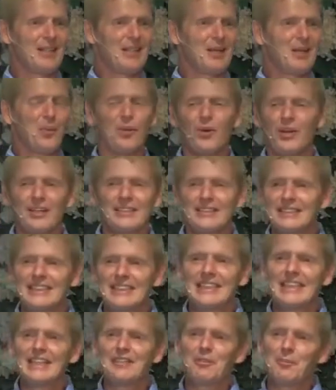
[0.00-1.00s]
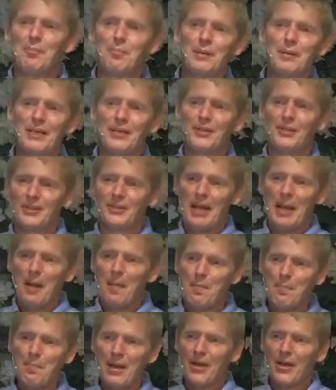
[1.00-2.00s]
We're going to see even bigger,
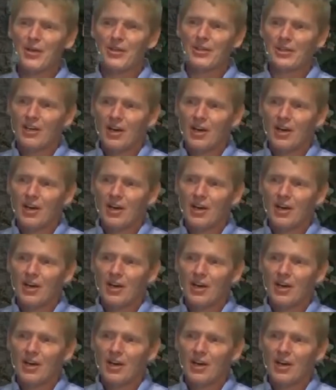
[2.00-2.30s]
better